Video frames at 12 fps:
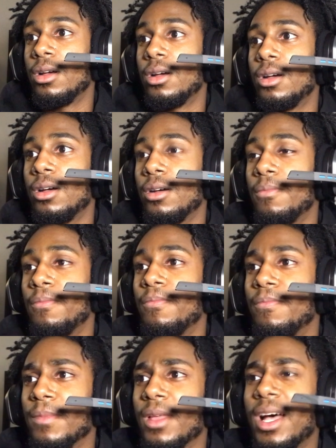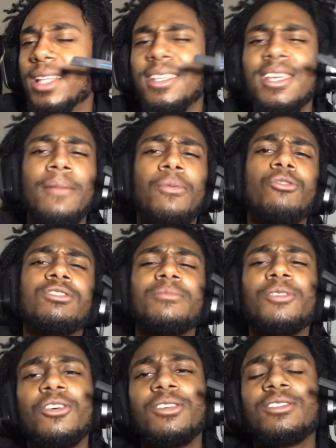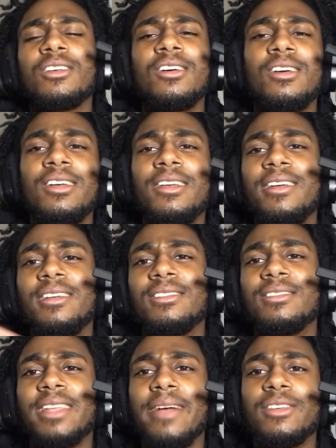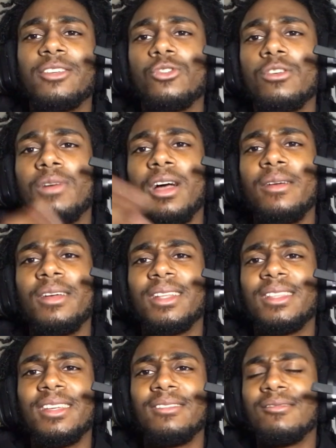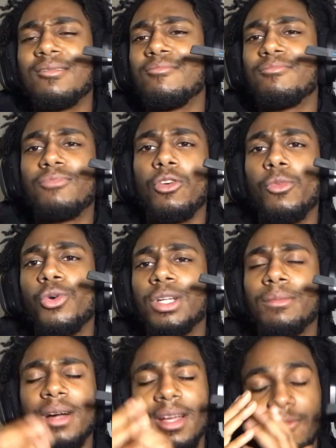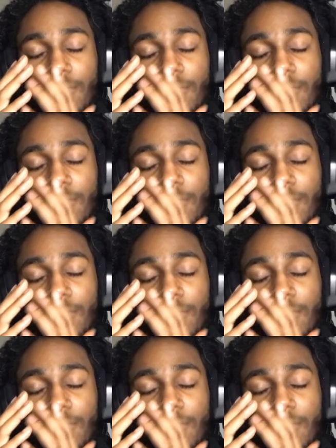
I think he had posted me on his Snapchat story, probably, I think, promoting my